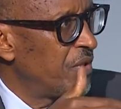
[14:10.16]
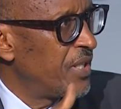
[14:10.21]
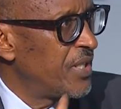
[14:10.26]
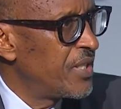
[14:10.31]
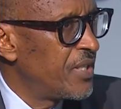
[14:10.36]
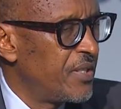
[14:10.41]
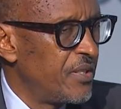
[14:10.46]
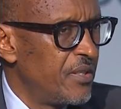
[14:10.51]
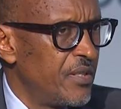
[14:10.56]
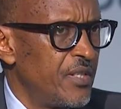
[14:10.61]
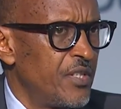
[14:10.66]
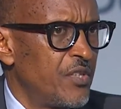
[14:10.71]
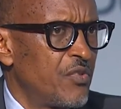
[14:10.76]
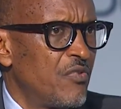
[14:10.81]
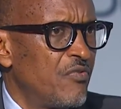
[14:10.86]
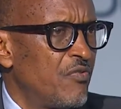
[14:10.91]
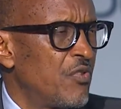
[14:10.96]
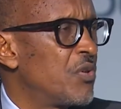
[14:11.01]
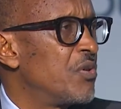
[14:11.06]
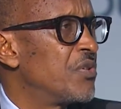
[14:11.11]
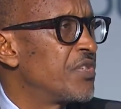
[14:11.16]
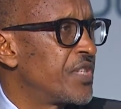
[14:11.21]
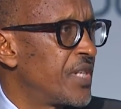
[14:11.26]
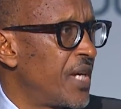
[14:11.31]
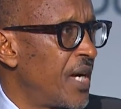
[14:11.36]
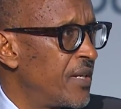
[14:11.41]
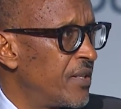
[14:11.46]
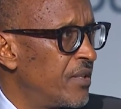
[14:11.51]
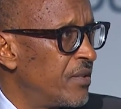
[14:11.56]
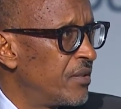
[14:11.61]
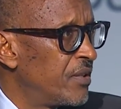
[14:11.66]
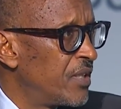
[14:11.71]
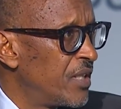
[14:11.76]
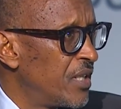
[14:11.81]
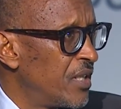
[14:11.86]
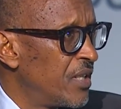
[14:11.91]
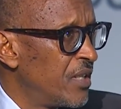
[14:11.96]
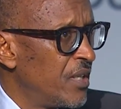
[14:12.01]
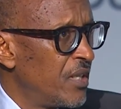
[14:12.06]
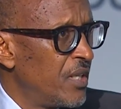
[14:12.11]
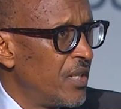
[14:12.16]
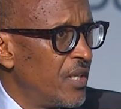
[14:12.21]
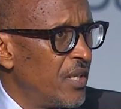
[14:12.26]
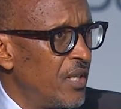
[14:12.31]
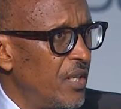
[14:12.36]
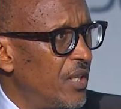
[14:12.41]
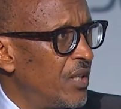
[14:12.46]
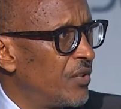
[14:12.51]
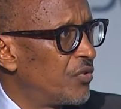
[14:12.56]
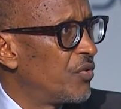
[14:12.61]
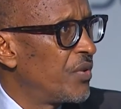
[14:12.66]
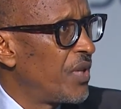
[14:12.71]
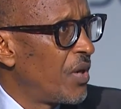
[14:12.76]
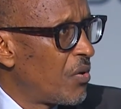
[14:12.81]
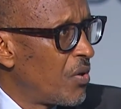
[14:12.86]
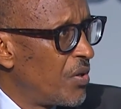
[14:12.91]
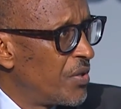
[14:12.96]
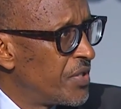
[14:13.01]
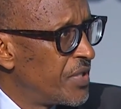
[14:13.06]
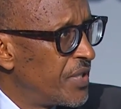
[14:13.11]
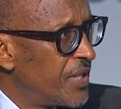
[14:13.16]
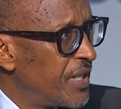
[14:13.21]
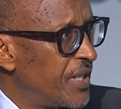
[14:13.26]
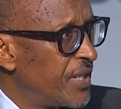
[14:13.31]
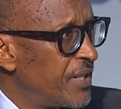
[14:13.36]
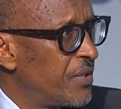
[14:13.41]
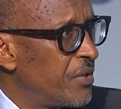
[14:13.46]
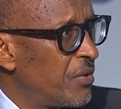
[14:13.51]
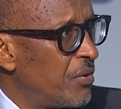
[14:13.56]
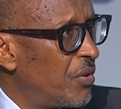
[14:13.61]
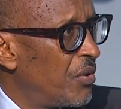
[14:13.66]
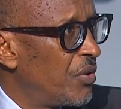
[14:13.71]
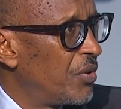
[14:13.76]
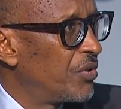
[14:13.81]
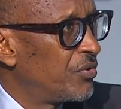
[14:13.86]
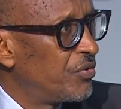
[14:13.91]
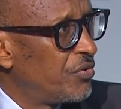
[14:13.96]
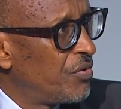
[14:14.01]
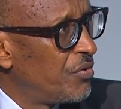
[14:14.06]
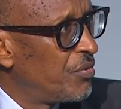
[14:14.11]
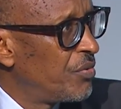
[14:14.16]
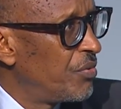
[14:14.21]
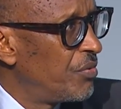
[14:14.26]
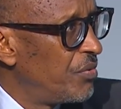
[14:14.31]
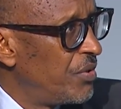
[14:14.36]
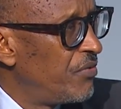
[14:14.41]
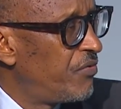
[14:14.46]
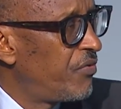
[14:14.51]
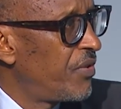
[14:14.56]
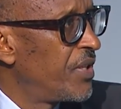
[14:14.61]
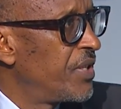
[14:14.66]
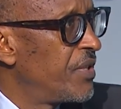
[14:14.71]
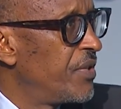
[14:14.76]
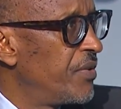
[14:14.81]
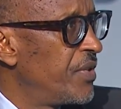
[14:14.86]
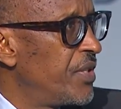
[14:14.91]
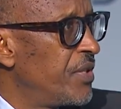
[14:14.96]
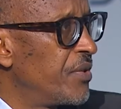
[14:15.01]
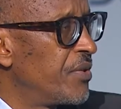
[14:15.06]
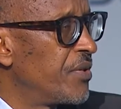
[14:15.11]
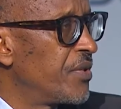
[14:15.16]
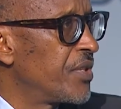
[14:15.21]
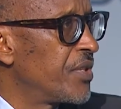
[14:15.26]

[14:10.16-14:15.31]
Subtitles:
that is of concern to the continent or to different regions.